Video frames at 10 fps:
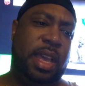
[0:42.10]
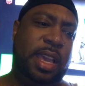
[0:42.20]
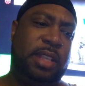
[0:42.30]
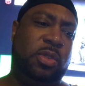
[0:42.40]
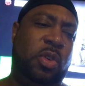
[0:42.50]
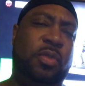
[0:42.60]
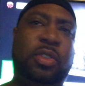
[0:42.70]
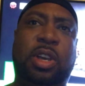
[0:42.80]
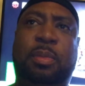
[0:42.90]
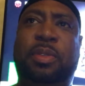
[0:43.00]
guess go over
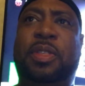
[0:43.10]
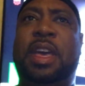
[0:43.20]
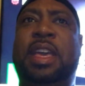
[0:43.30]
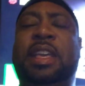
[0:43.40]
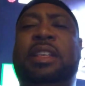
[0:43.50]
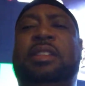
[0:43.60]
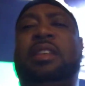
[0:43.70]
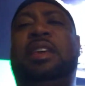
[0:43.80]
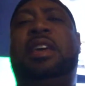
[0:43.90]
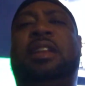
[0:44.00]
a couple of things
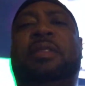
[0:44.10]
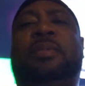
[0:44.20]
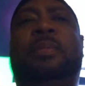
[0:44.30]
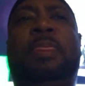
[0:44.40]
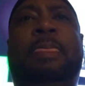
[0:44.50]
and